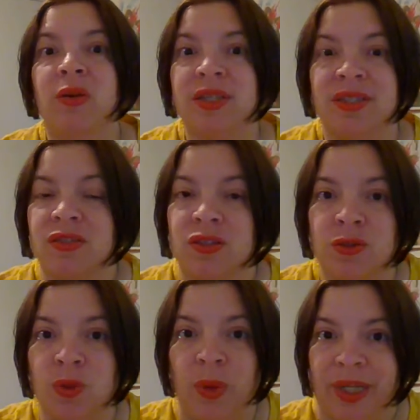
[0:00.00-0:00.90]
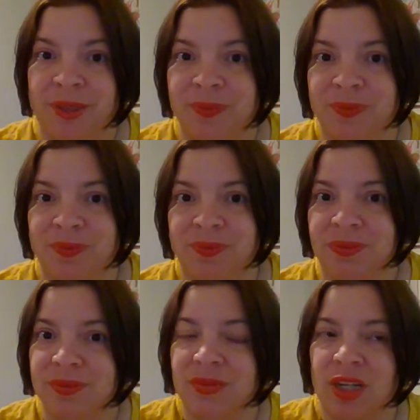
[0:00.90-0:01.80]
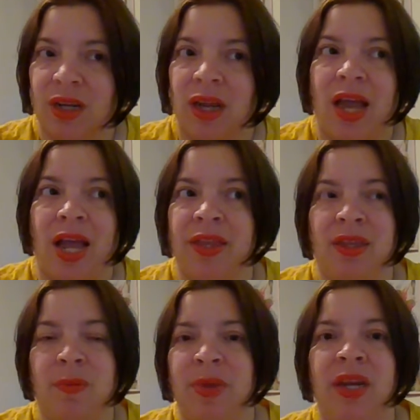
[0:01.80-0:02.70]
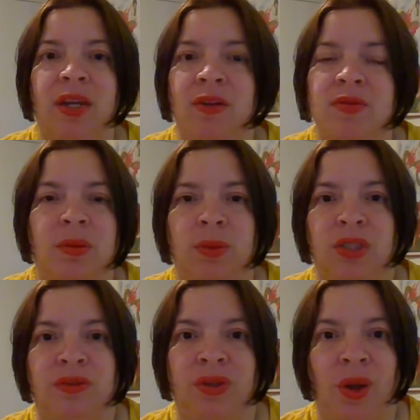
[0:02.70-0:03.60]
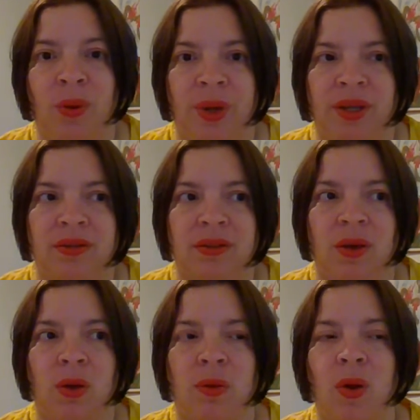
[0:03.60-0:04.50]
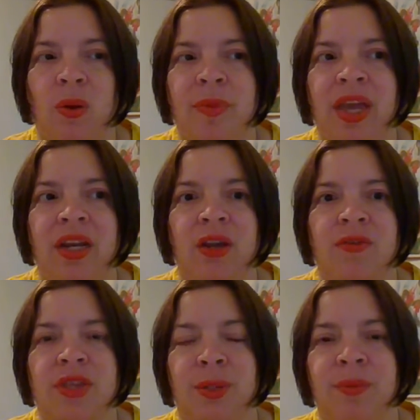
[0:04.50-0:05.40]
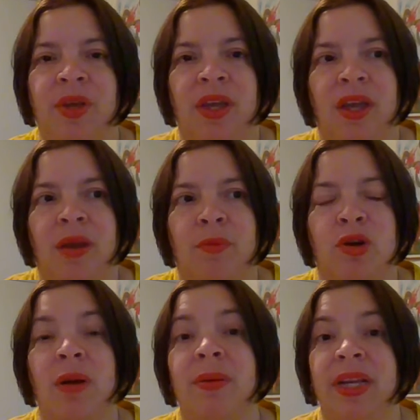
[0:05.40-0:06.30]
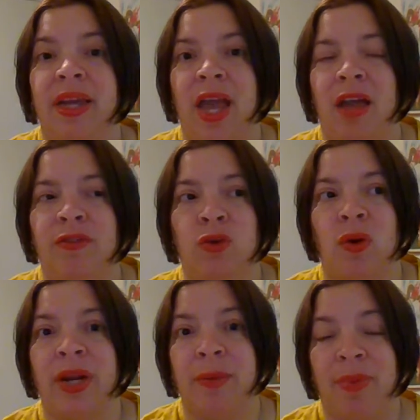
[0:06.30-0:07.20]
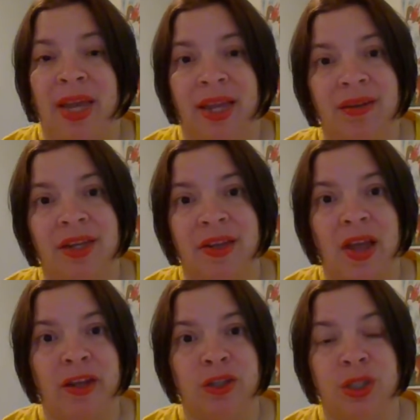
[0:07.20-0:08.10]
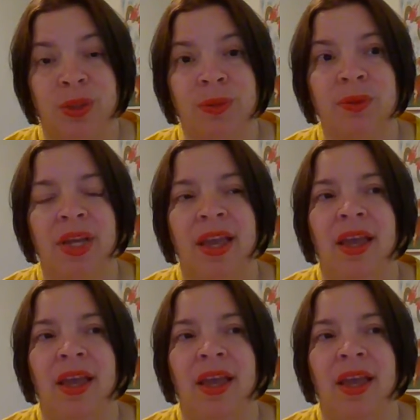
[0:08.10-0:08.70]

Christians do it. I think many of them don't know it, or many of them probably have chronic pain like I do,